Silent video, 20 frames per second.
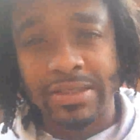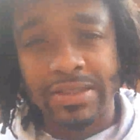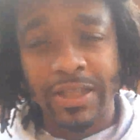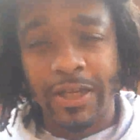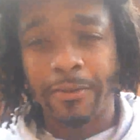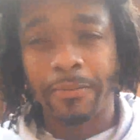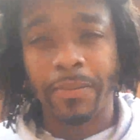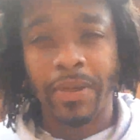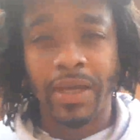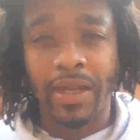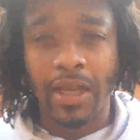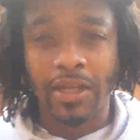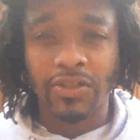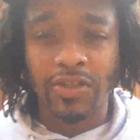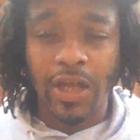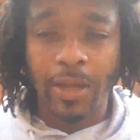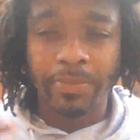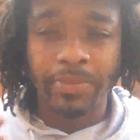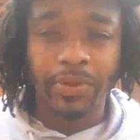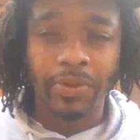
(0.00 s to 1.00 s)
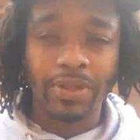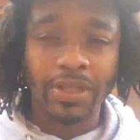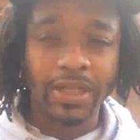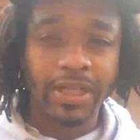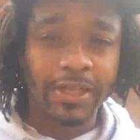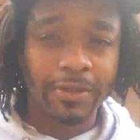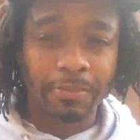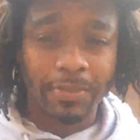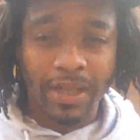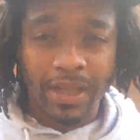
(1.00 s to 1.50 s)
or something, man. I'll drop you a
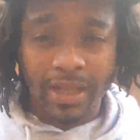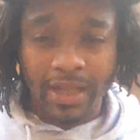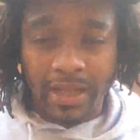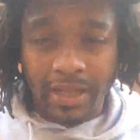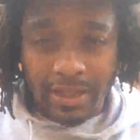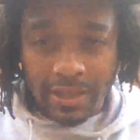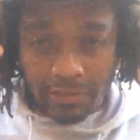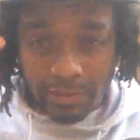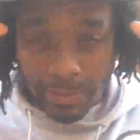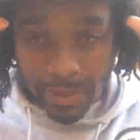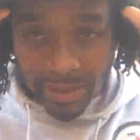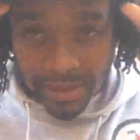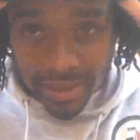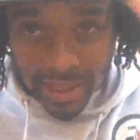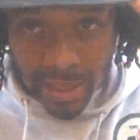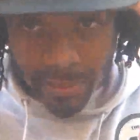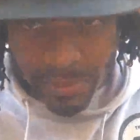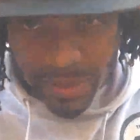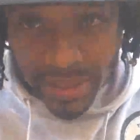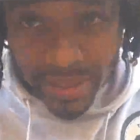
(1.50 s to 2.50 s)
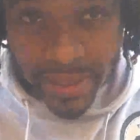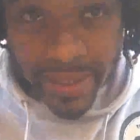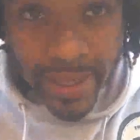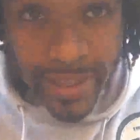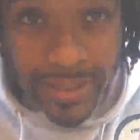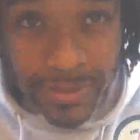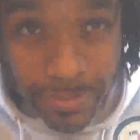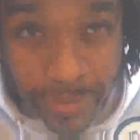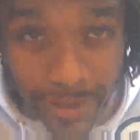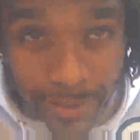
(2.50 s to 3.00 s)
link, man. We about to come with the
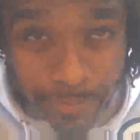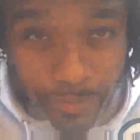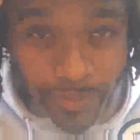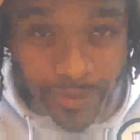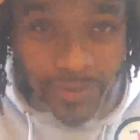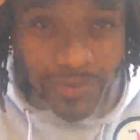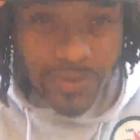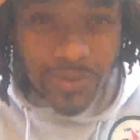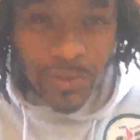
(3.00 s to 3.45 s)
hats, man, pretty